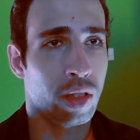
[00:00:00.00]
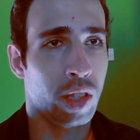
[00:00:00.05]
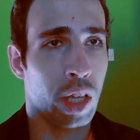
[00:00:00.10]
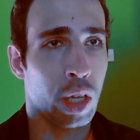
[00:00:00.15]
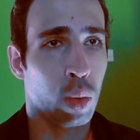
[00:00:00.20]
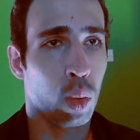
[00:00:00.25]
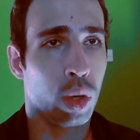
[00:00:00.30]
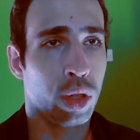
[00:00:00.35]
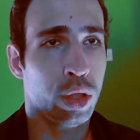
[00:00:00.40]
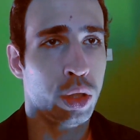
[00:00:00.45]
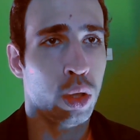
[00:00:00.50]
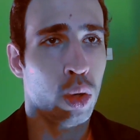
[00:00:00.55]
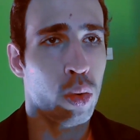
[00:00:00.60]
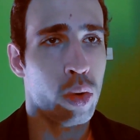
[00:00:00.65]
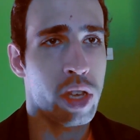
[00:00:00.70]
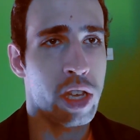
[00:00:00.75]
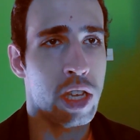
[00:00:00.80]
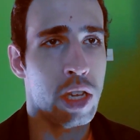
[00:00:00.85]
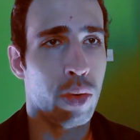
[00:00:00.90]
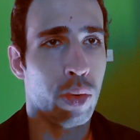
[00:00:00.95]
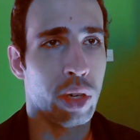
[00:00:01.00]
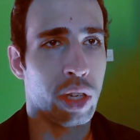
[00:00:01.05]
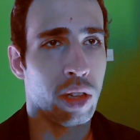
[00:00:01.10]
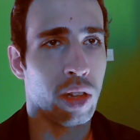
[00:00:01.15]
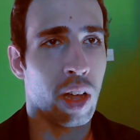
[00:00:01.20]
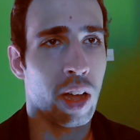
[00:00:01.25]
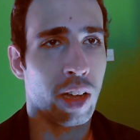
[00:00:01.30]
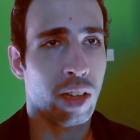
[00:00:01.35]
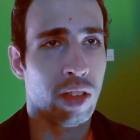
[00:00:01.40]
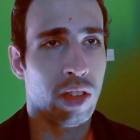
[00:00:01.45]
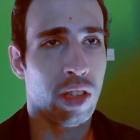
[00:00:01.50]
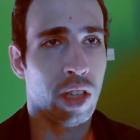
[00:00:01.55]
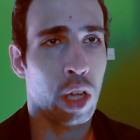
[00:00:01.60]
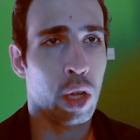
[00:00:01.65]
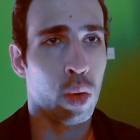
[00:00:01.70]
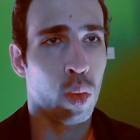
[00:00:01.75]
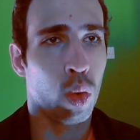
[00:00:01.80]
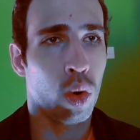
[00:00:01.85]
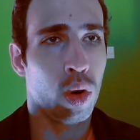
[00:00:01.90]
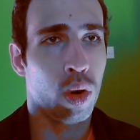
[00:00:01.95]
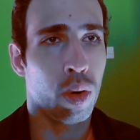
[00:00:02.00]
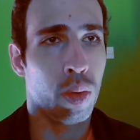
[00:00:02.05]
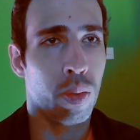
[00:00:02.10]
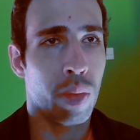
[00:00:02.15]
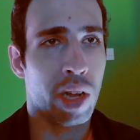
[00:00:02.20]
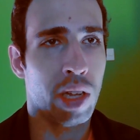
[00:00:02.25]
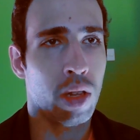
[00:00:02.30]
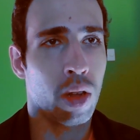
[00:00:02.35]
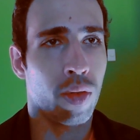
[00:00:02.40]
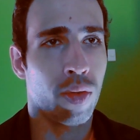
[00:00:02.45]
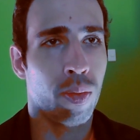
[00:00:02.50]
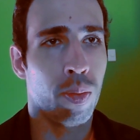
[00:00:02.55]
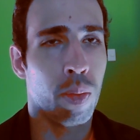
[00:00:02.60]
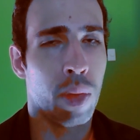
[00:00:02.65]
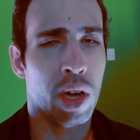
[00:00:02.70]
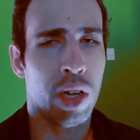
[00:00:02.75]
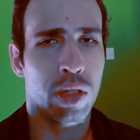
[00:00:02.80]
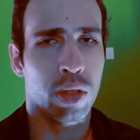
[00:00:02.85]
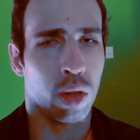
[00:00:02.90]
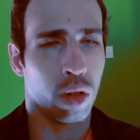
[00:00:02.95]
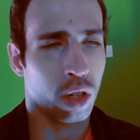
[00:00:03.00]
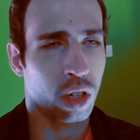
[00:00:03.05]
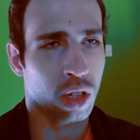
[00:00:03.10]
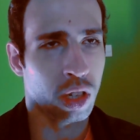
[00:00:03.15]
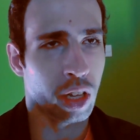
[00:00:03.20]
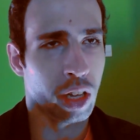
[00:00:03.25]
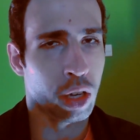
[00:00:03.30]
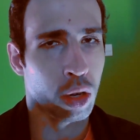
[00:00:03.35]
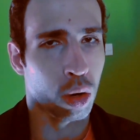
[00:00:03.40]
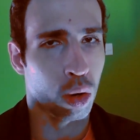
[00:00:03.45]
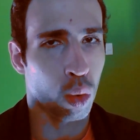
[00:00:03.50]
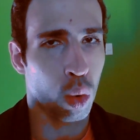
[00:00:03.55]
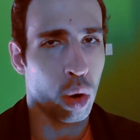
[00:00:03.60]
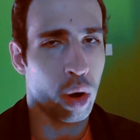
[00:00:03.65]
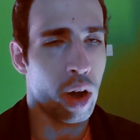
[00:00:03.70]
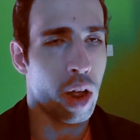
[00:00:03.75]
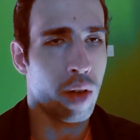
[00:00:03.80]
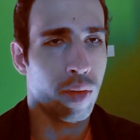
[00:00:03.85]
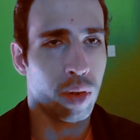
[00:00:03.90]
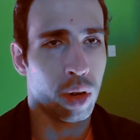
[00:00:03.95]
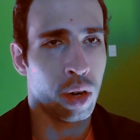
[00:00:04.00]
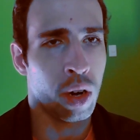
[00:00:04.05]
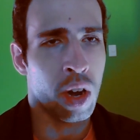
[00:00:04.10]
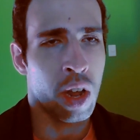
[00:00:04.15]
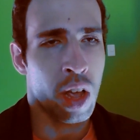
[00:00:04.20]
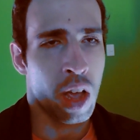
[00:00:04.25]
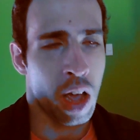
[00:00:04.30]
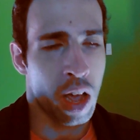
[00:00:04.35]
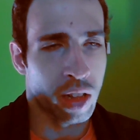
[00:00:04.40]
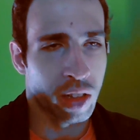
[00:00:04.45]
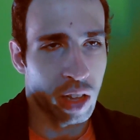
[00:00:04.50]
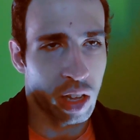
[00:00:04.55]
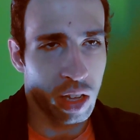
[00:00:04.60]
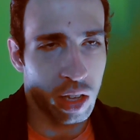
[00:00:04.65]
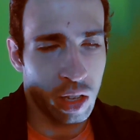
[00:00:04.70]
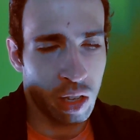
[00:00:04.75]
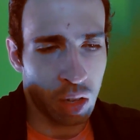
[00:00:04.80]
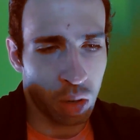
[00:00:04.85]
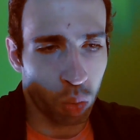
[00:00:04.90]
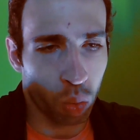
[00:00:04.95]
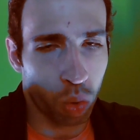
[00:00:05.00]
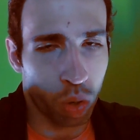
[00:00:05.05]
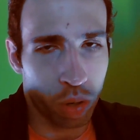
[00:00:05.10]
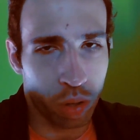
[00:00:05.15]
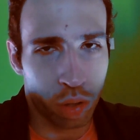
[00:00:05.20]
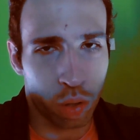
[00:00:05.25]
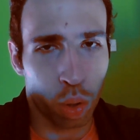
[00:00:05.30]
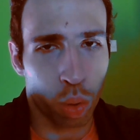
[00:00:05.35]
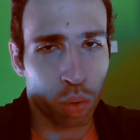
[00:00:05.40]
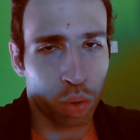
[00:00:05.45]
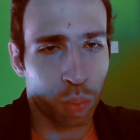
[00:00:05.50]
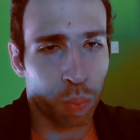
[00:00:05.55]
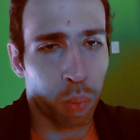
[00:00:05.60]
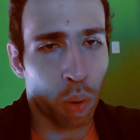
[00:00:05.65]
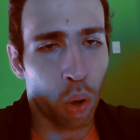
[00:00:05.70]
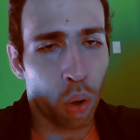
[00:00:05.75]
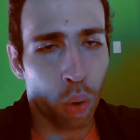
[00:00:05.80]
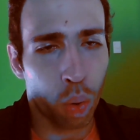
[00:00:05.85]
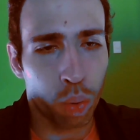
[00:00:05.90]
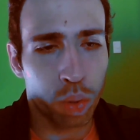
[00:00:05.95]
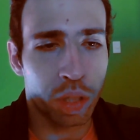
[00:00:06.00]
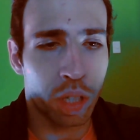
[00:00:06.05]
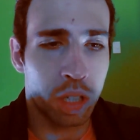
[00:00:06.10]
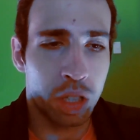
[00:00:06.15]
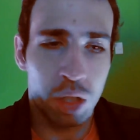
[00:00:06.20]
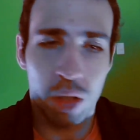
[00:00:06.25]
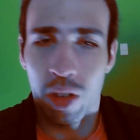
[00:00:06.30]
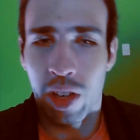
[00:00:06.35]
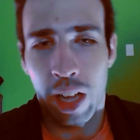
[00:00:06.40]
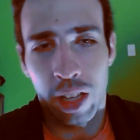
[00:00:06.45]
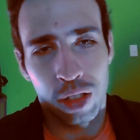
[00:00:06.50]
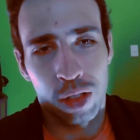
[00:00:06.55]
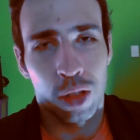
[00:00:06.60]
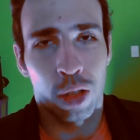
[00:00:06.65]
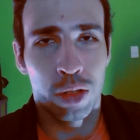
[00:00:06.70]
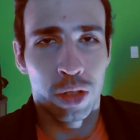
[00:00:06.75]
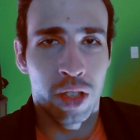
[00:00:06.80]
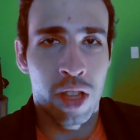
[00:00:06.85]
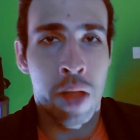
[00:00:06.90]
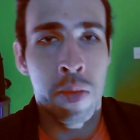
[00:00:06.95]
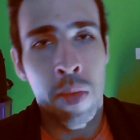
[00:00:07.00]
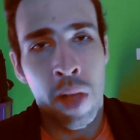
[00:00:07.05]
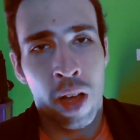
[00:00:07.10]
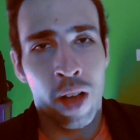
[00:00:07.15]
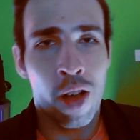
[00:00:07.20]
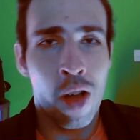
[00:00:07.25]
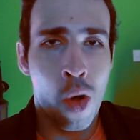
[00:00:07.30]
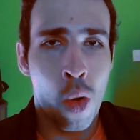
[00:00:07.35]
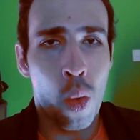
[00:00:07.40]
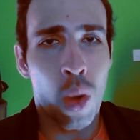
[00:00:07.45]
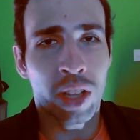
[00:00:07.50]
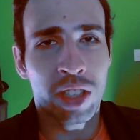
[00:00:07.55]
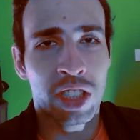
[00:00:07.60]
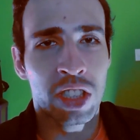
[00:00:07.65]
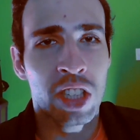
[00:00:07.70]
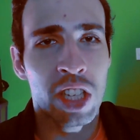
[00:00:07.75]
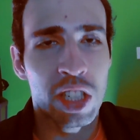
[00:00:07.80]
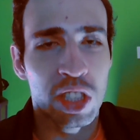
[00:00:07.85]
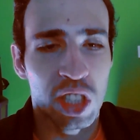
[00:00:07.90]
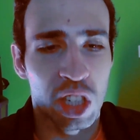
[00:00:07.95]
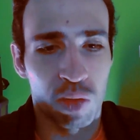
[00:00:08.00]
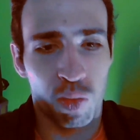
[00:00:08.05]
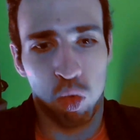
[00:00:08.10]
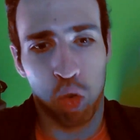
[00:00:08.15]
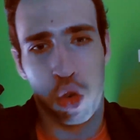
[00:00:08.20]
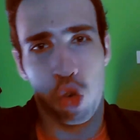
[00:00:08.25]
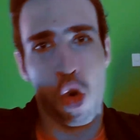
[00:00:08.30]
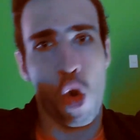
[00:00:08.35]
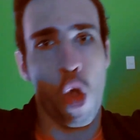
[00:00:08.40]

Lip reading: they were so eerie, like they were made of mud or clay or whatever, and they were those balls, and you get close to them, oh, what's this? Then